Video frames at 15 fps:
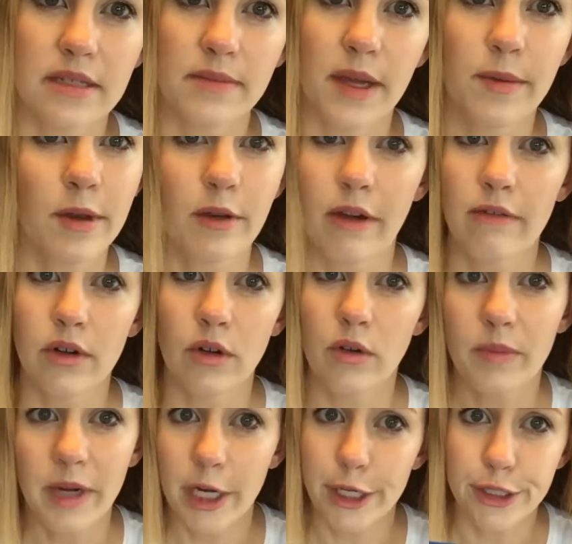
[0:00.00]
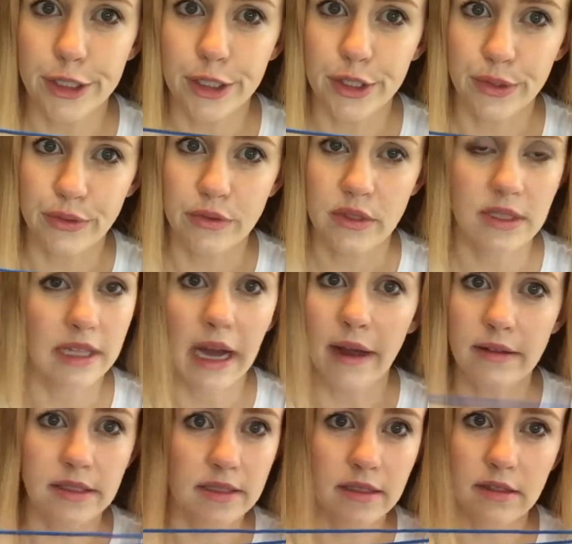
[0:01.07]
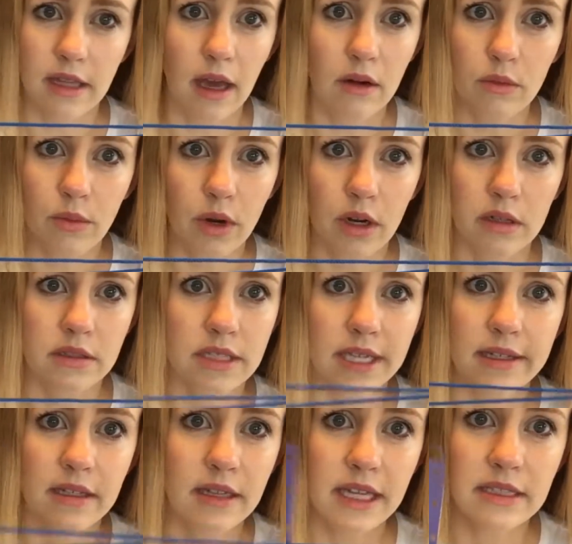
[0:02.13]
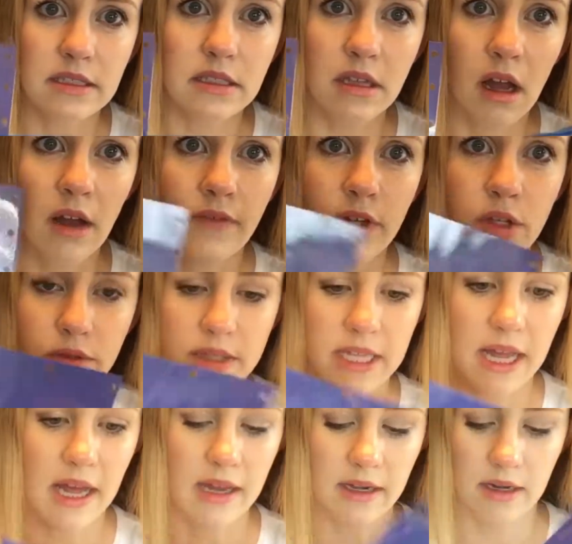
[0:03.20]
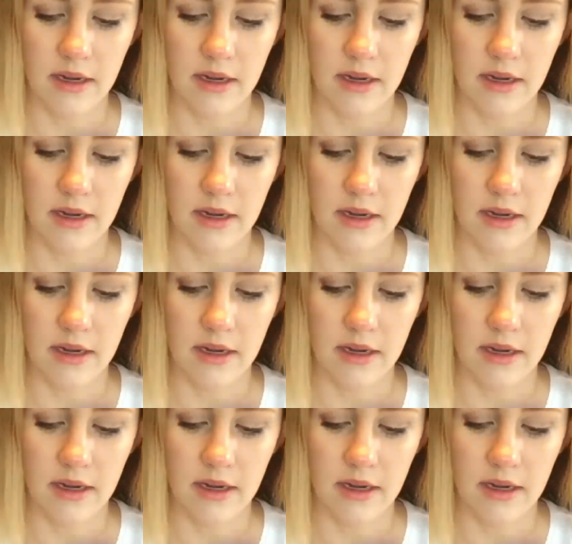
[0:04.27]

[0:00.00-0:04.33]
Maybe you have an old pair of shoes. That'll work. Take the laces off. Use that.